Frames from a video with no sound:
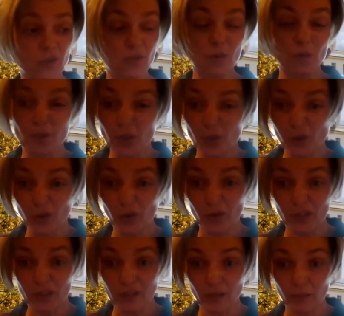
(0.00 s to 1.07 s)
do so another
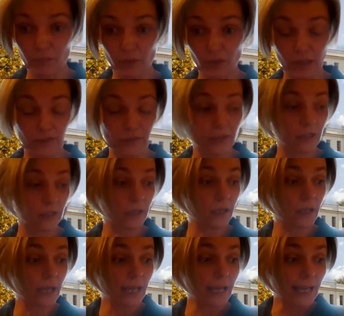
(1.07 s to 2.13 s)
good example i think
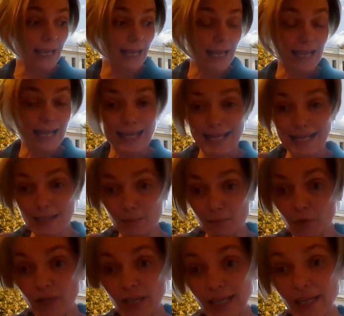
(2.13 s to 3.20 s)
is
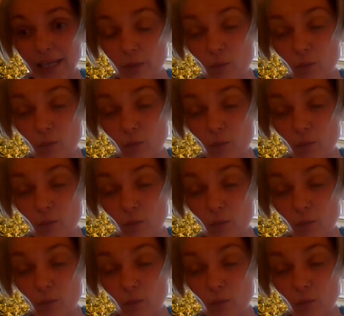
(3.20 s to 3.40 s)
bringing